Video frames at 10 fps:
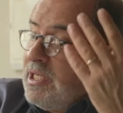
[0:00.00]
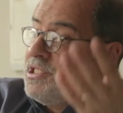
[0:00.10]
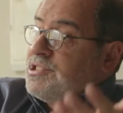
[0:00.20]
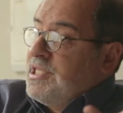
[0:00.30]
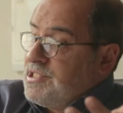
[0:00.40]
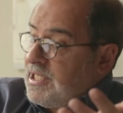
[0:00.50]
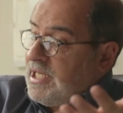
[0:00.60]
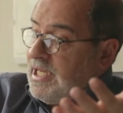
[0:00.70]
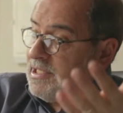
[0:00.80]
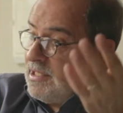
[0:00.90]
is
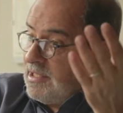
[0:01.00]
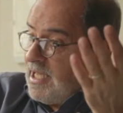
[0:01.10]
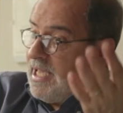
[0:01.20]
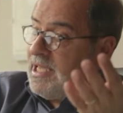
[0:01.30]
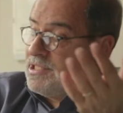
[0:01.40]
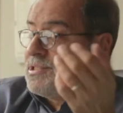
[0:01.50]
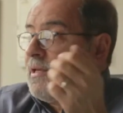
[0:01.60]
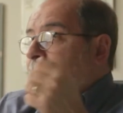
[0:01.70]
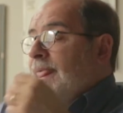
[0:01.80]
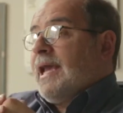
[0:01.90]
designated as
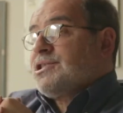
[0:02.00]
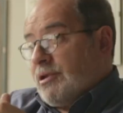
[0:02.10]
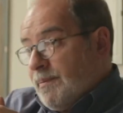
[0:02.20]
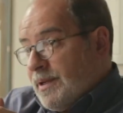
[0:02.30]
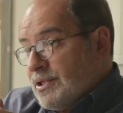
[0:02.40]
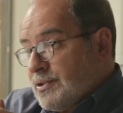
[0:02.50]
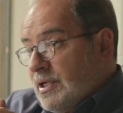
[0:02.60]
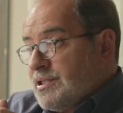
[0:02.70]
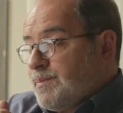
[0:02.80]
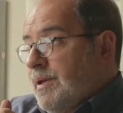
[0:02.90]

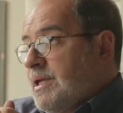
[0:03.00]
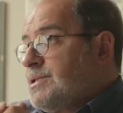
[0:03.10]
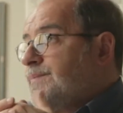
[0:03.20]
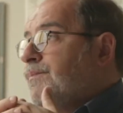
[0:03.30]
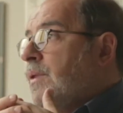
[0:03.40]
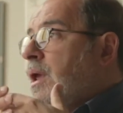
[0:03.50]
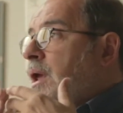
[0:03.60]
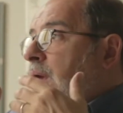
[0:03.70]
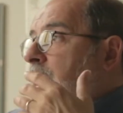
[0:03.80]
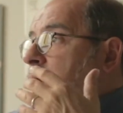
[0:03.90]
extrapersonal space.
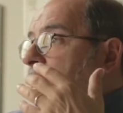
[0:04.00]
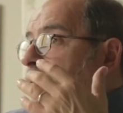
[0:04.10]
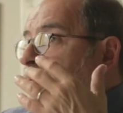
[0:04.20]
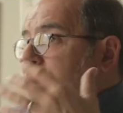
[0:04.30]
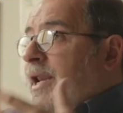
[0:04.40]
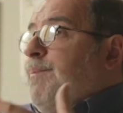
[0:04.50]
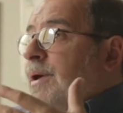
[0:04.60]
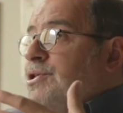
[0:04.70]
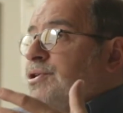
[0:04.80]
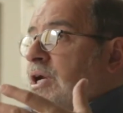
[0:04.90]

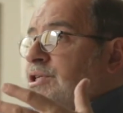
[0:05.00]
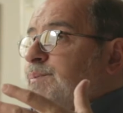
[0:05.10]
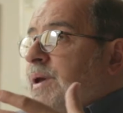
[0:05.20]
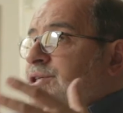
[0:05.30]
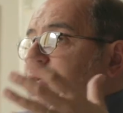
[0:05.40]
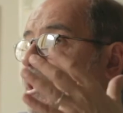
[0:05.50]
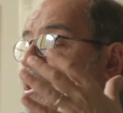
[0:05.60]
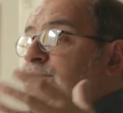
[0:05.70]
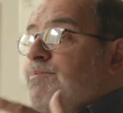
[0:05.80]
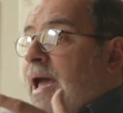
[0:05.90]
Peripersonal space
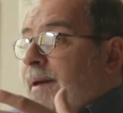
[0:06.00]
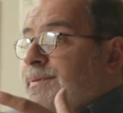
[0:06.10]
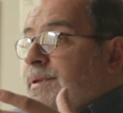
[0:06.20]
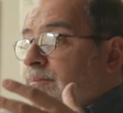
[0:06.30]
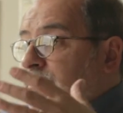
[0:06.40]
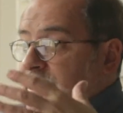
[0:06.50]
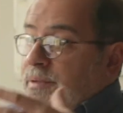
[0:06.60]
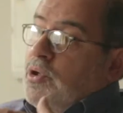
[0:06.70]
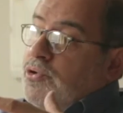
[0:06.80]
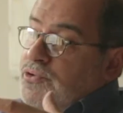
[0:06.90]
is mapped by the
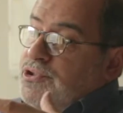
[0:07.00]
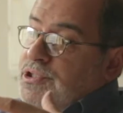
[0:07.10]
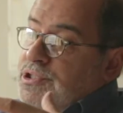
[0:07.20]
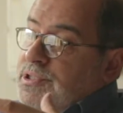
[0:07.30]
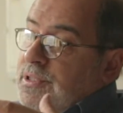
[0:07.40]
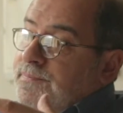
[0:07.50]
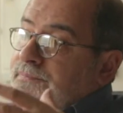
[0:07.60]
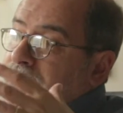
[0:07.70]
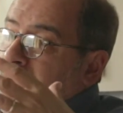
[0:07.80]
motor system.